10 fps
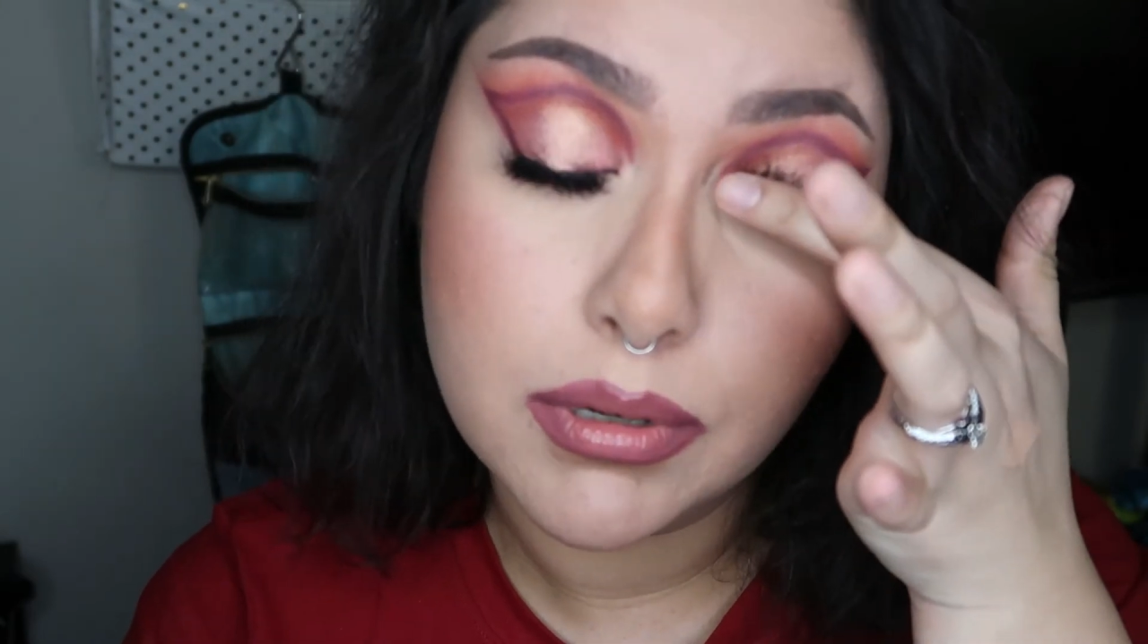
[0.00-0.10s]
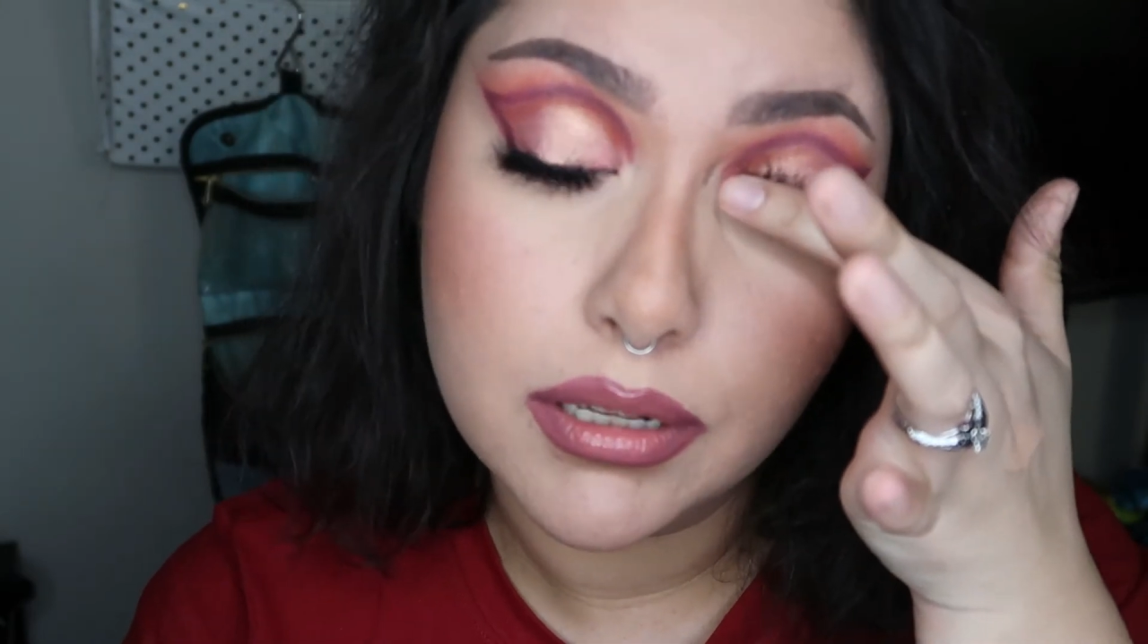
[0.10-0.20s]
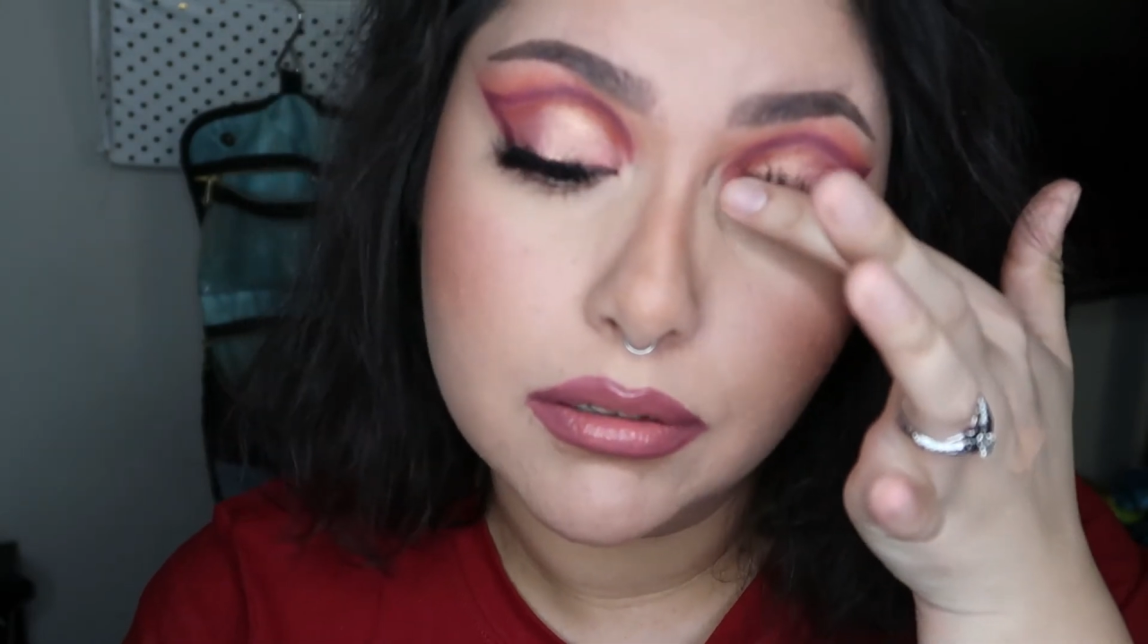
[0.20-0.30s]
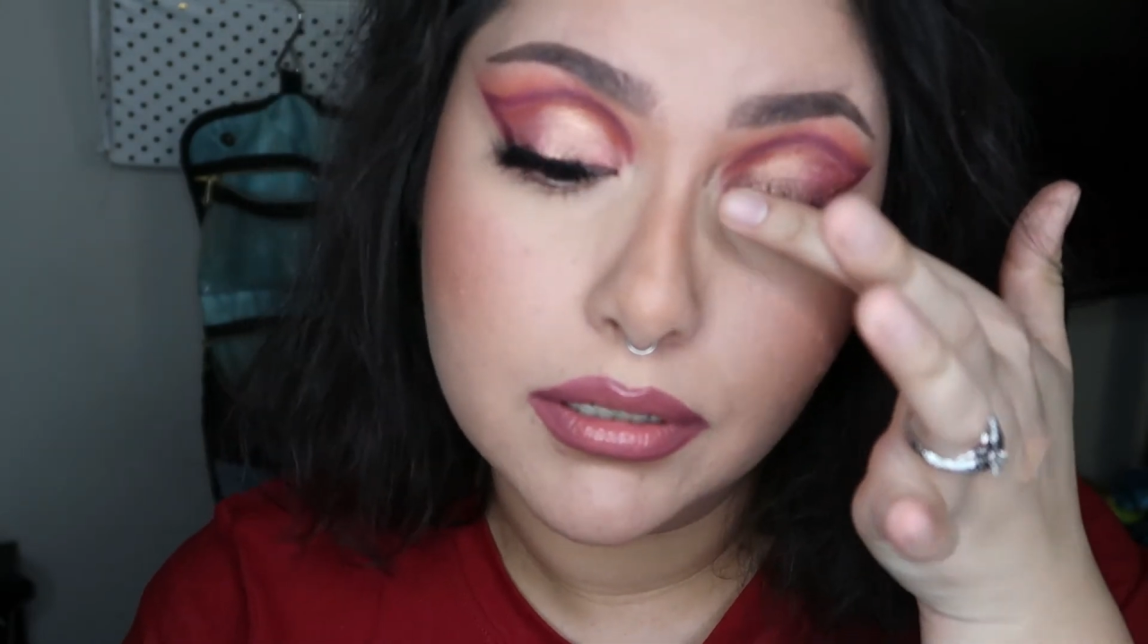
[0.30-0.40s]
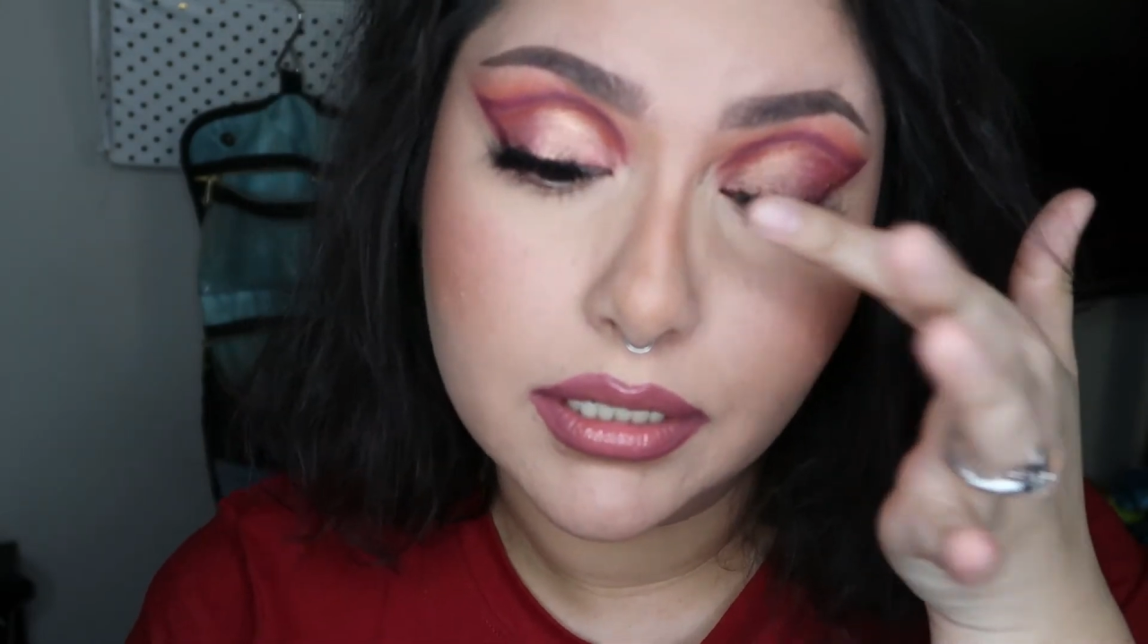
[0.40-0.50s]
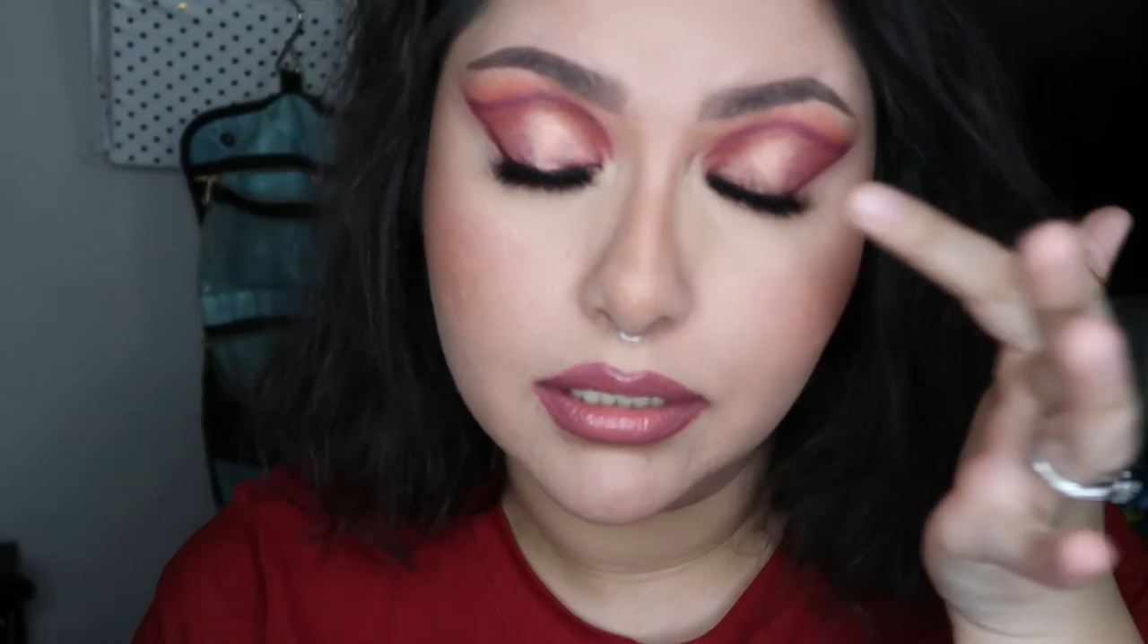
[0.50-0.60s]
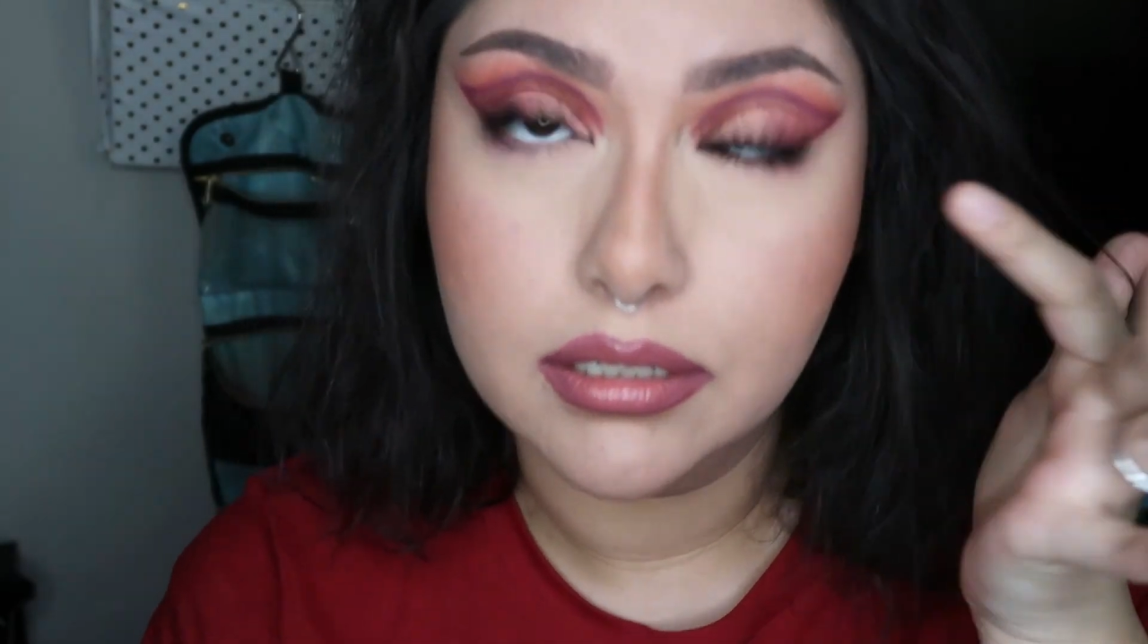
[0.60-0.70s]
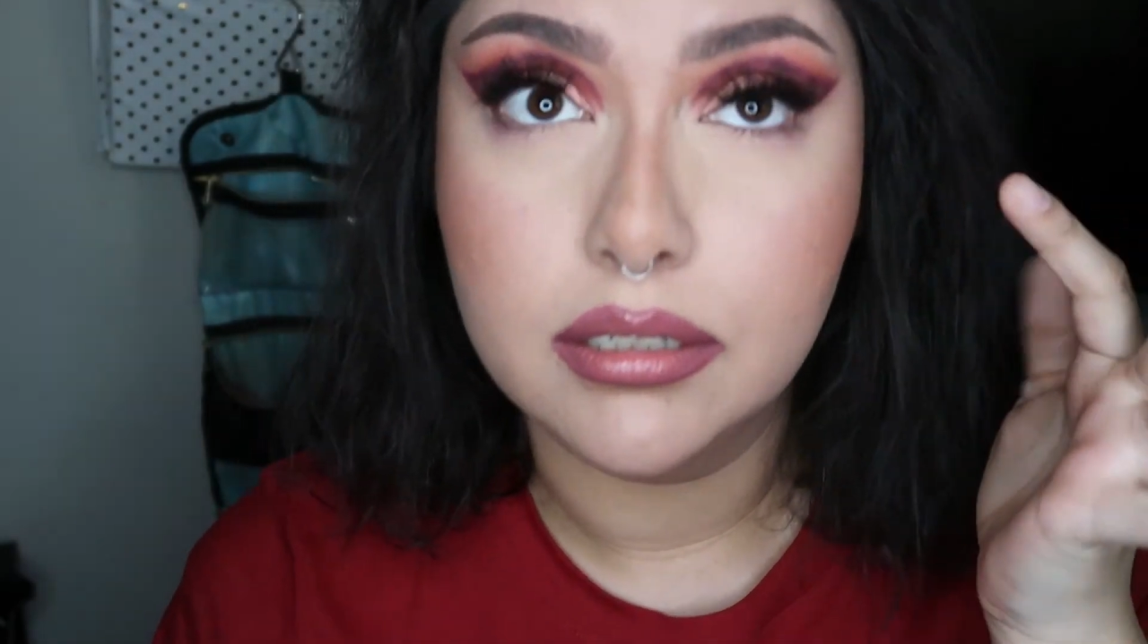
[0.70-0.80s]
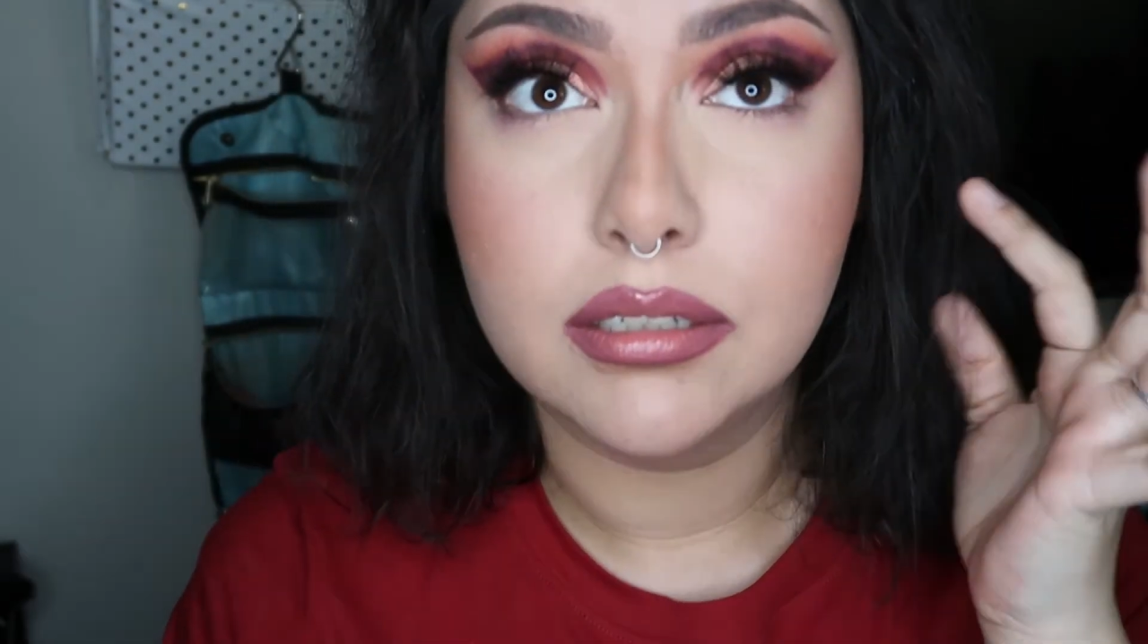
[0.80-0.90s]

bothering